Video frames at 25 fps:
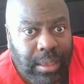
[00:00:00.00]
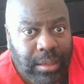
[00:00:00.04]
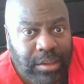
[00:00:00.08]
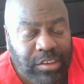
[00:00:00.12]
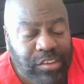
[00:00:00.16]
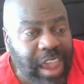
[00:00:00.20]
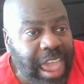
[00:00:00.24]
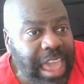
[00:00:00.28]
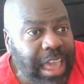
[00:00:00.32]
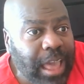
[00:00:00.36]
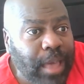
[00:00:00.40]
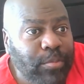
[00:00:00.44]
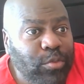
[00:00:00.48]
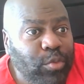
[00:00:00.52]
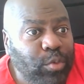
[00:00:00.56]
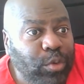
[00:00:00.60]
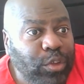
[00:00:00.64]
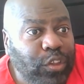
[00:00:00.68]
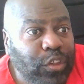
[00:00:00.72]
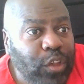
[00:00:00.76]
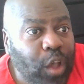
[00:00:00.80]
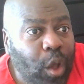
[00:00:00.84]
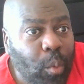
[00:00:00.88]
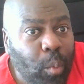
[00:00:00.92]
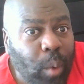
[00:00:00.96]
Jacobs
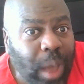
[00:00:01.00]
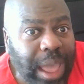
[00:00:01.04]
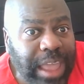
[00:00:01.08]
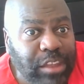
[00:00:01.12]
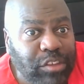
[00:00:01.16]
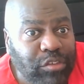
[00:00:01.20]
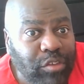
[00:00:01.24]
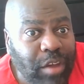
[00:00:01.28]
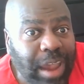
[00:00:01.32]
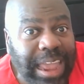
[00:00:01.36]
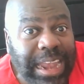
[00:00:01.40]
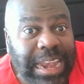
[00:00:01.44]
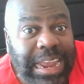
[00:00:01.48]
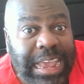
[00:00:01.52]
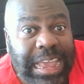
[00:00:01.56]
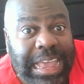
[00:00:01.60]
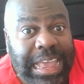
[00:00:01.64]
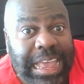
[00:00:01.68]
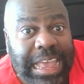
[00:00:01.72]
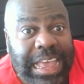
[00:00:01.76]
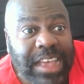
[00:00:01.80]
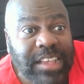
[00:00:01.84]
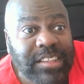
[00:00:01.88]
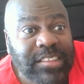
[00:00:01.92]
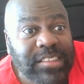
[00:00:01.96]
was so weight drained,
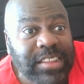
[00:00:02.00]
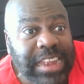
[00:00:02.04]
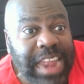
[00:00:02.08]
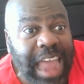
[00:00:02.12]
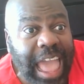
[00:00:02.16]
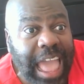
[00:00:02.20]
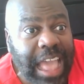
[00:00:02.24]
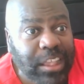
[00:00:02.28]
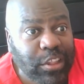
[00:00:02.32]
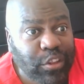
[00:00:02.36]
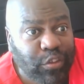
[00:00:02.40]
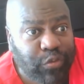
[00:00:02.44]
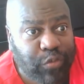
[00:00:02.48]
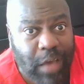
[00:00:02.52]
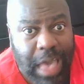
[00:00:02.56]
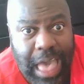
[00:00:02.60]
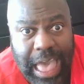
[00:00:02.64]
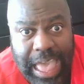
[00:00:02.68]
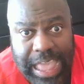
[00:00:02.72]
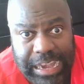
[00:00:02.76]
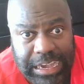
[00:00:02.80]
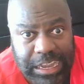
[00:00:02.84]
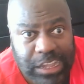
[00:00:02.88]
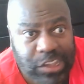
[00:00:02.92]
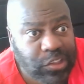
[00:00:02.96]
his next
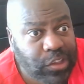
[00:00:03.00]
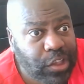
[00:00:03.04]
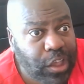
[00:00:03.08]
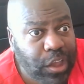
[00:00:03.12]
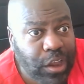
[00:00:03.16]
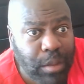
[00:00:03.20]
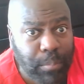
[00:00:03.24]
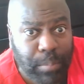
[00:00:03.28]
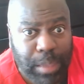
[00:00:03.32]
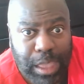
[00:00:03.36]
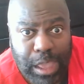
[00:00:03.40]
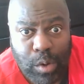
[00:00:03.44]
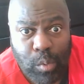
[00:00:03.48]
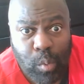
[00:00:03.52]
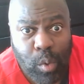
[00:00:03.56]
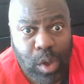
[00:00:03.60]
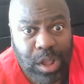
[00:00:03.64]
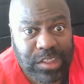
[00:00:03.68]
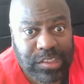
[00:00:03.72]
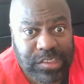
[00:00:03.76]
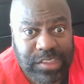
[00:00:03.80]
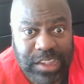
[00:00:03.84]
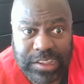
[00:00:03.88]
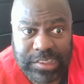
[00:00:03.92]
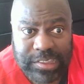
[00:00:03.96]
fight is going to be at
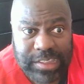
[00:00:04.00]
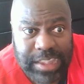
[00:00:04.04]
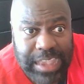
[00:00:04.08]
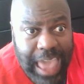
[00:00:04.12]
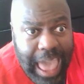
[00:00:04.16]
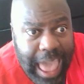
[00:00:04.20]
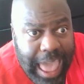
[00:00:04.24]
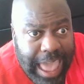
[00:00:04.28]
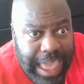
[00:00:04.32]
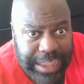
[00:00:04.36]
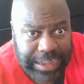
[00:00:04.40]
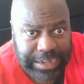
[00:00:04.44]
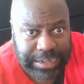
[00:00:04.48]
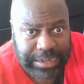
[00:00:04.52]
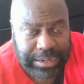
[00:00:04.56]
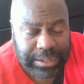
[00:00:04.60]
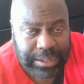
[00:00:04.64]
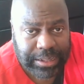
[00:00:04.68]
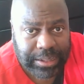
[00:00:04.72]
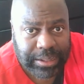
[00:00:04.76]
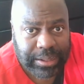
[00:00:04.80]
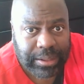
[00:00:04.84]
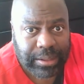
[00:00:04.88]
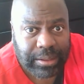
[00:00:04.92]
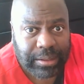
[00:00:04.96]
168.
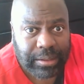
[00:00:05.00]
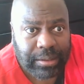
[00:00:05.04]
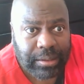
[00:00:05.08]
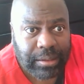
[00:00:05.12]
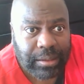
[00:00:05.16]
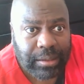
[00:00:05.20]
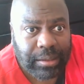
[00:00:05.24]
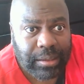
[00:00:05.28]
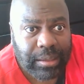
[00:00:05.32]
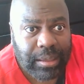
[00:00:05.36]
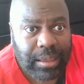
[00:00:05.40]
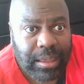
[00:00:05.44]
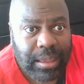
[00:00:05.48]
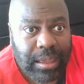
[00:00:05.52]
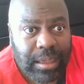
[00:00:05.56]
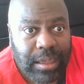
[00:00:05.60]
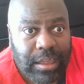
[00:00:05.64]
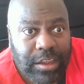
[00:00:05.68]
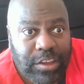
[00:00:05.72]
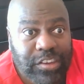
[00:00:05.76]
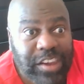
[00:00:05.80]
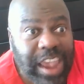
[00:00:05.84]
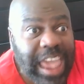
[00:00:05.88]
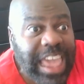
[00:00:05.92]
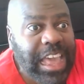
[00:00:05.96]

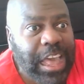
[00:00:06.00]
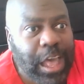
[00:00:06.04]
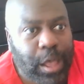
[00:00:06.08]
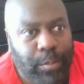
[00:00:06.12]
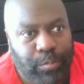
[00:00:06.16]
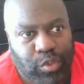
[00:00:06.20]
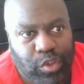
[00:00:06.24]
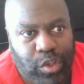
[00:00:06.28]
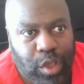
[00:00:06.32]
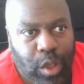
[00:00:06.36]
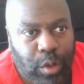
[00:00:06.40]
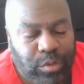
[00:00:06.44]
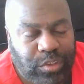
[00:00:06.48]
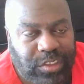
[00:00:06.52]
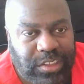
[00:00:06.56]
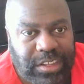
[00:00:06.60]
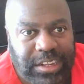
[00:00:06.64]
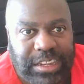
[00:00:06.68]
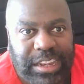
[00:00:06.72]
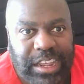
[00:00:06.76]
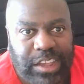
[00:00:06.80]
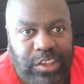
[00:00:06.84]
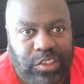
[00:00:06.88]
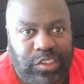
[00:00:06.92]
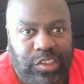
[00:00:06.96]
Jacobs goes the
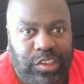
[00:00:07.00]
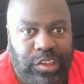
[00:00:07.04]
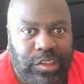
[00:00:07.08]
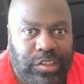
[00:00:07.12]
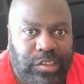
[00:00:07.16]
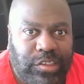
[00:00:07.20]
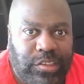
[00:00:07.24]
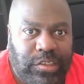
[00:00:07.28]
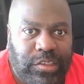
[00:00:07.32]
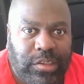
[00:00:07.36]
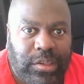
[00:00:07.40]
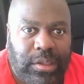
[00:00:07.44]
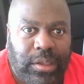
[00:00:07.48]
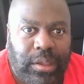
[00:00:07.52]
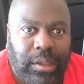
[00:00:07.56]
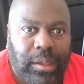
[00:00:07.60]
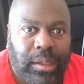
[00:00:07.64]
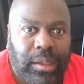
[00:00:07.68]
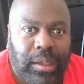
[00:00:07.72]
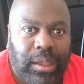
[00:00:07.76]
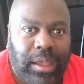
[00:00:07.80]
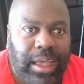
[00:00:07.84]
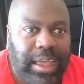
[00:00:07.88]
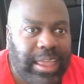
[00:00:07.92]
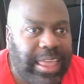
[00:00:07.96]
distance
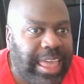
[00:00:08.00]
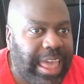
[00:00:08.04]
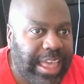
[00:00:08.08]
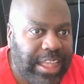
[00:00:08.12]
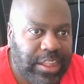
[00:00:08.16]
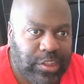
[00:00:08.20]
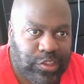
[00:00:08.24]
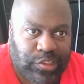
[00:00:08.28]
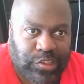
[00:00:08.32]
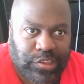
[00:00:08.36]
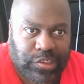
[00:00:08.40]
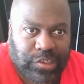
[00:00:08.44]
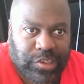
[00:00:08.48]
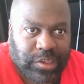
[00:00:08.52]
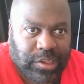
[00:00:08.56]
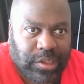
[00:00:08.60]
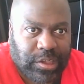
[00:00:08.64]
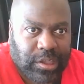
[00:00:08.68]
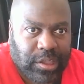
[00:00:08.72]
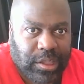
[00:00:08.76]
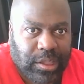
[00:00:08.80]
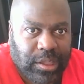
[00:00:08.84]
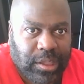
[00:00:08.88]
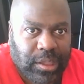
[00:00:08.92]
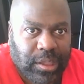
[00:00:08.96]
against
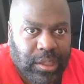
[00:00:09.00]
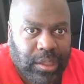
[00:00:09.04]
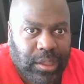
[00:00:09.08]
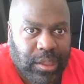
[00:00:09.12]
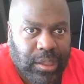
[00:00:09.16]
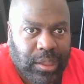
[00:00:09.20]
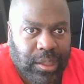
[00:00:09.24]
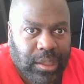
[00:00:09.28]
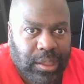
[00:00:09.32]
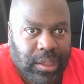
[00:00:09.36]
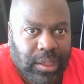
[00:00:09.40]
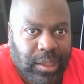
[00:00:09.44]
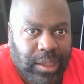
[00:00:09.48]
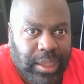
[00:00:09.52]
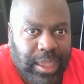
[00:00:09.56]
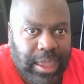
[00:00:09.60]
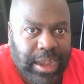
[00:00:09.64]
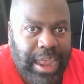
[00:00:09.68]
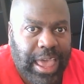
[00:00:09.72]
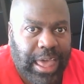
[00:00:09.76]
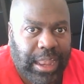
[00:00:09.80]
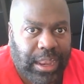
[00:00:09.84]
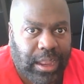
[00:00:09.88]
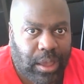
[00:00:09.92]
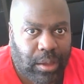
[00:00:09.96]

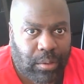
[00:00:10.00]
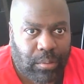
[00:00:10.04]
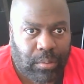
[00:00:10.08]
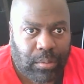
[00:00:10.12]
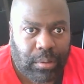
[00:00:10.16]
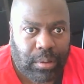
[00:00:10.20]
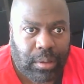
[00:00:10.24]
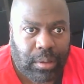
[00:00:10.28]
Canelo.